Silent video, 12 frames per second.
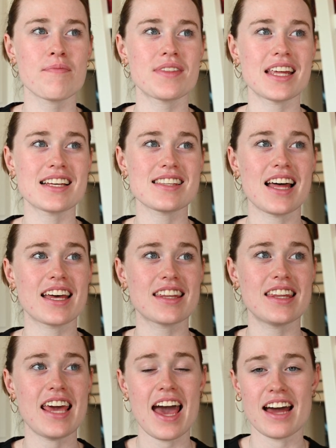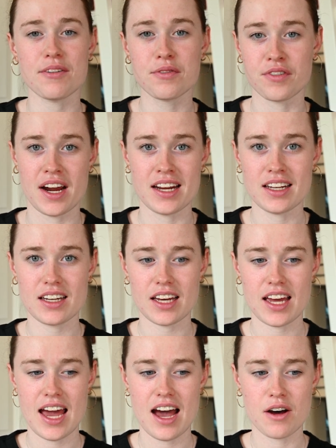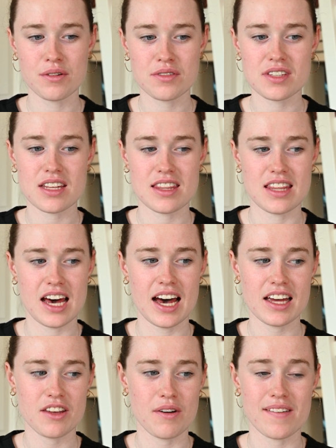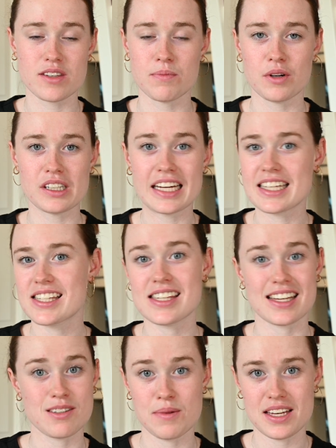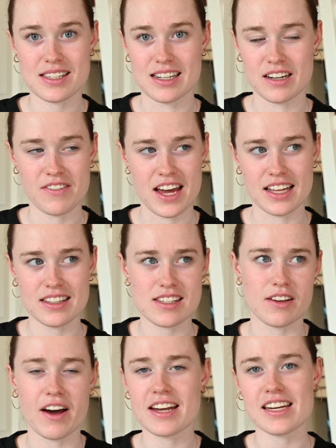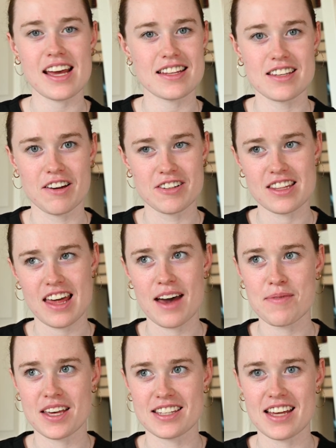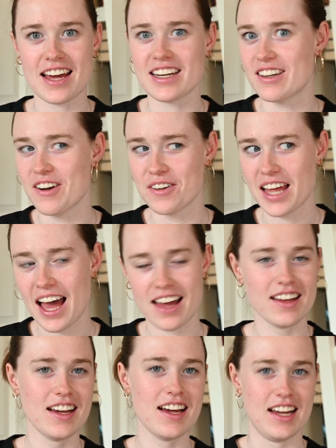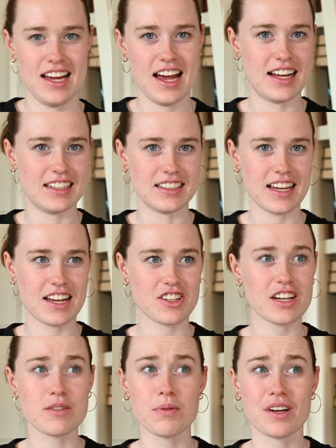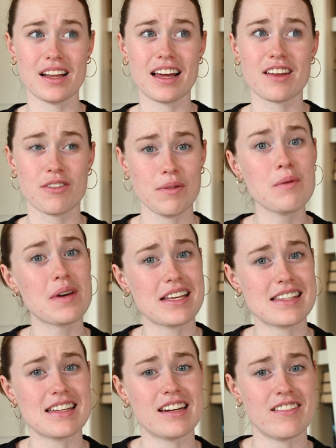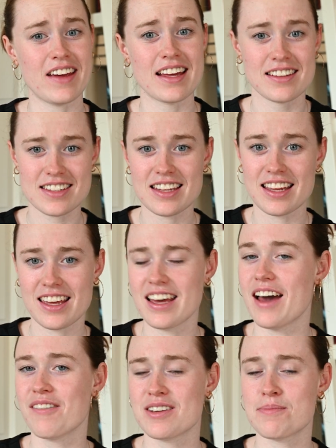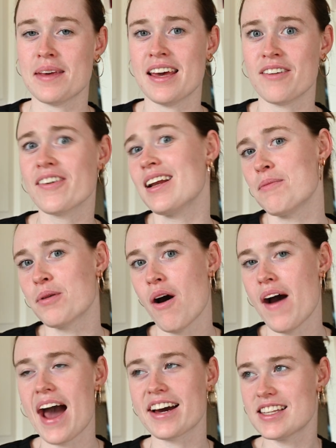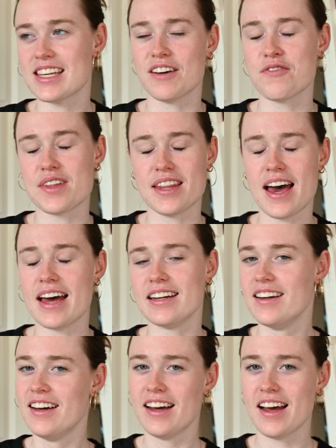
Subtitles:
things like the Anne Frank house, that you have to book like 6 weeks in advance. So I didn't get to go to that because I didn't know that. And I tried to book it like 3 weeks in advance thinking I was being really proactive, and then